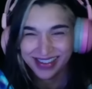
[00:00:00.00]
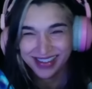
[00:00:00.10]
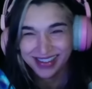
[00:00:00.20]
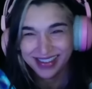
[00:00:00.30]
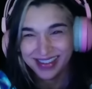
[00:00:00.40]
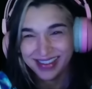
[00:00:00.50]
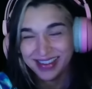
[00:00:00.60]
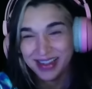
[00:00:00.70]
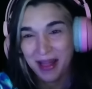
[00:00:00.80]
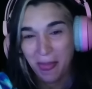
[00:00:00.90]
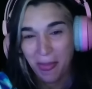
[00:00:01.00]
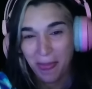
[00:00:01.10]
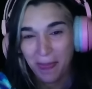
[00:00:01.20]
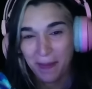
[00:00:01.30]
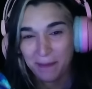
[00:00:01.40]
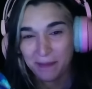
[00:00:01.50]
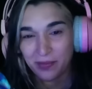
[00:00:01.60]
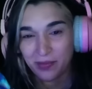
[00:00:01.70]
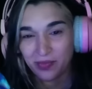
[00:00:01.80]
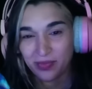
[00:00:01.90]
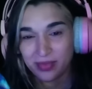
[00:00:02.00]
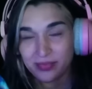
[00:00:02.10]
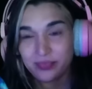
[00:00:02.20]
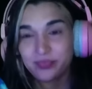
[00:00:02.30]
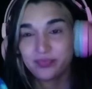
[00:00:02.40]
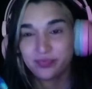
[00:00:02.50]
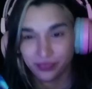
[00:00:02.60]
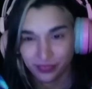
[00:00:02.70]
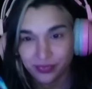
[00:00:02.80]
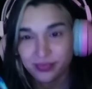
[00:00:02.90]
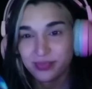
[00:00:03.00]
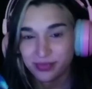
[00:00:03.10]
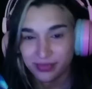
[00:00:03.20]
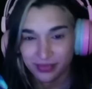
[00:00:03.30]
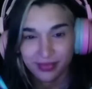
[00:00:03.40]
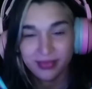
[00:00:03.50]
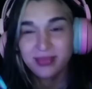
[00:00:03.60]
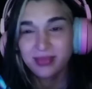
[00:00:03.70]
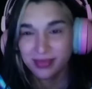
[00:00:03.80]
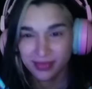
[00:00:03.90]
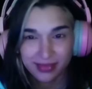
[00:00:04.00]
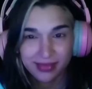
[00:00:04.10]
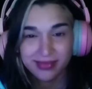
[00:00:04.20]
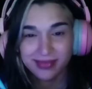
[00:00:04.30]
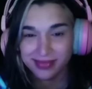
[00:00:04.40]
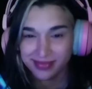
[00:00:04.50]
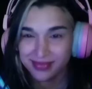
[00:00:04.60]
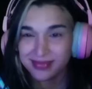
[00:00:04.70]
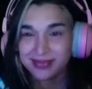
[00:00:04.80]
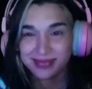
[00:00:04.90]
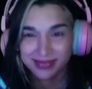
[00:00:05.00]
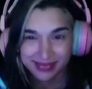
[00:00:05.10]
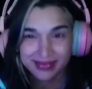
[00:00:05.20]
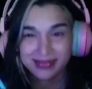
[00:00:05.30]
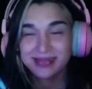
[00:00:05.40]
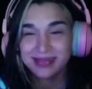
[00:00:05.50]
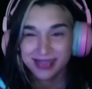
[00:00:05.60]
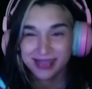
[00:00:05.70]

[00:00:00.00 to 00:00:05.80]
Just like the longest name ever painted on the side of an airplane to the point where you can't even read what it says.